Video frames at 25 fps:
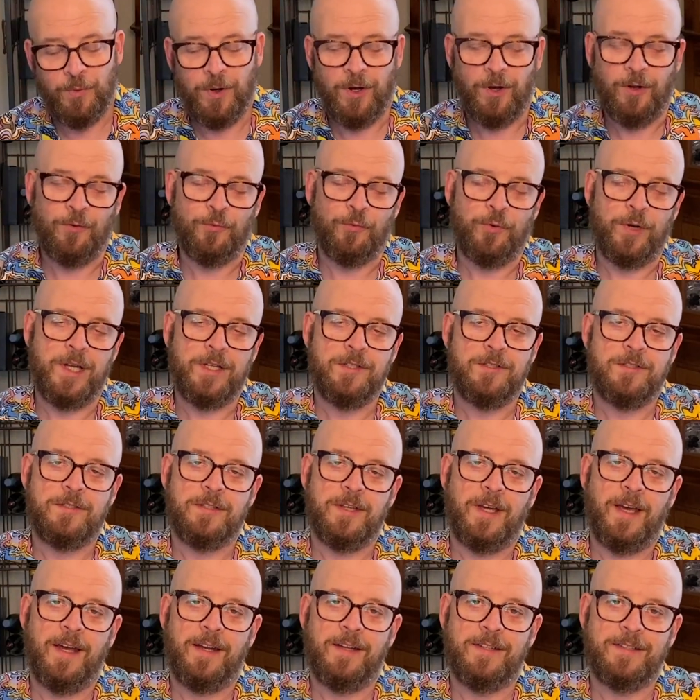rinsed
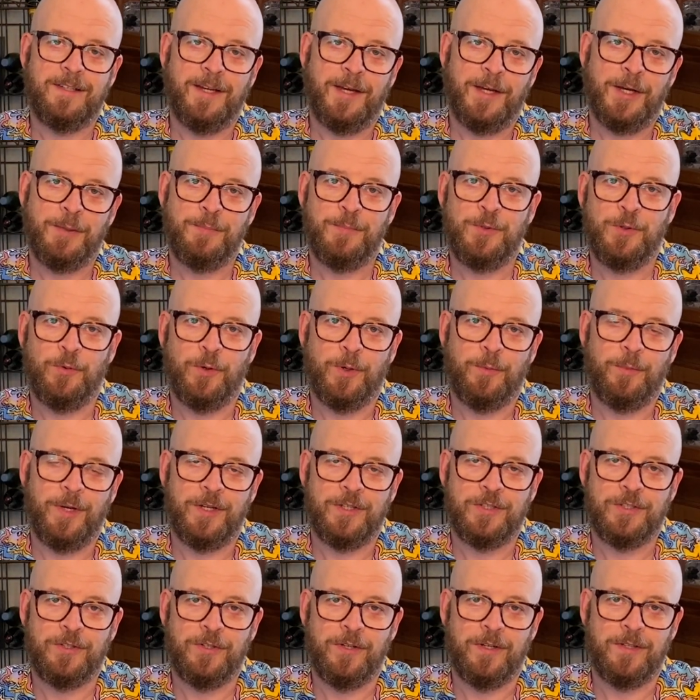ahead of time. You want to make
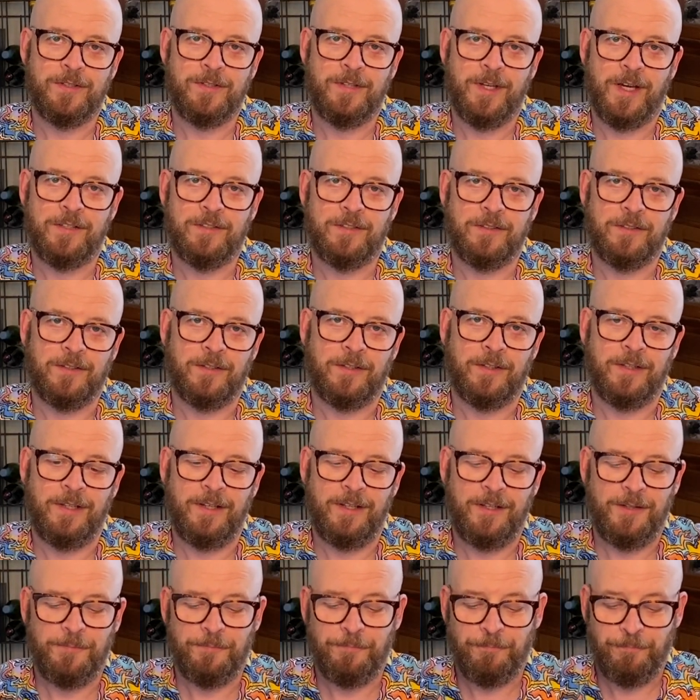sure it's nice and
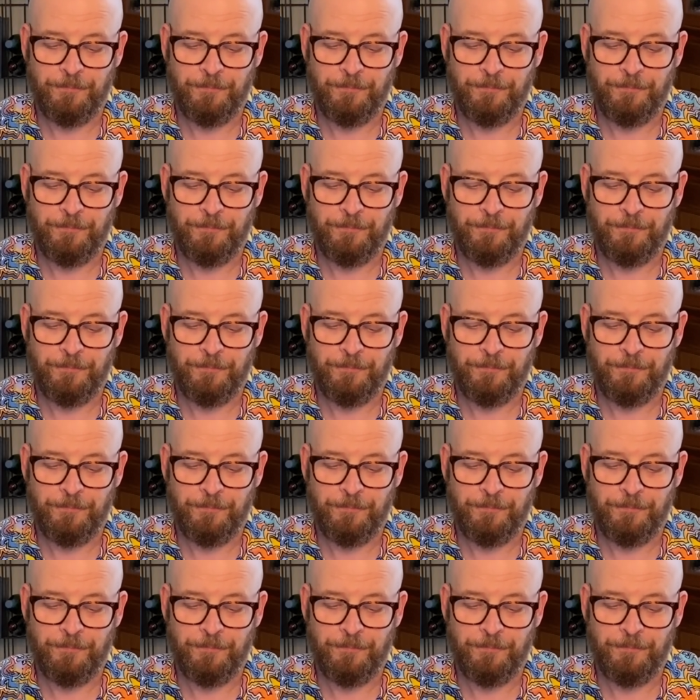clean.